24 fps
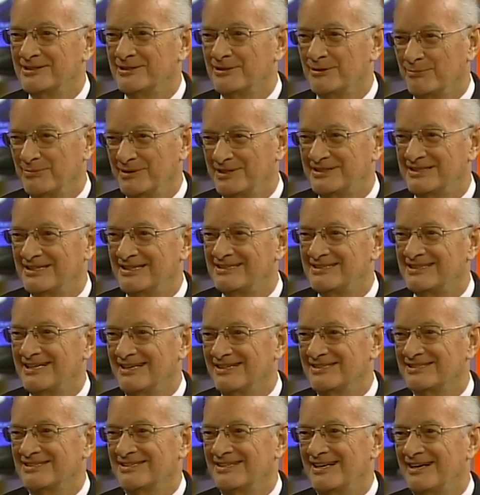here, but
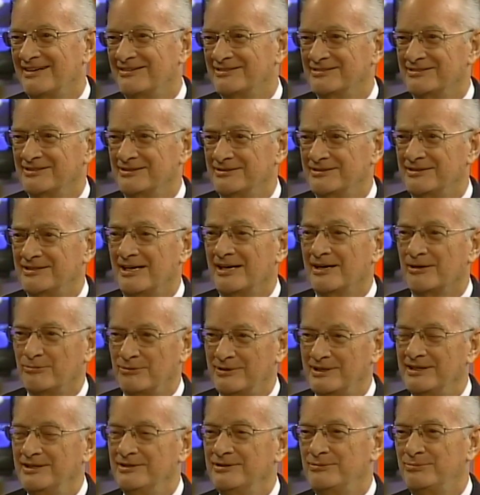$10,000 is
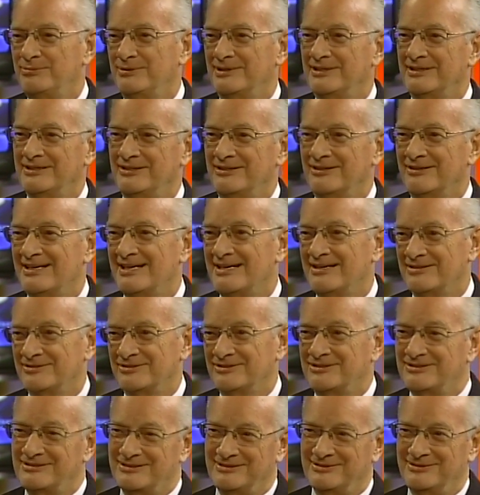equity you put in your
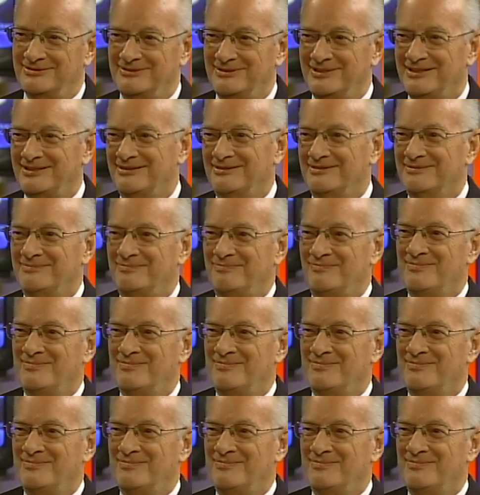house. So you know,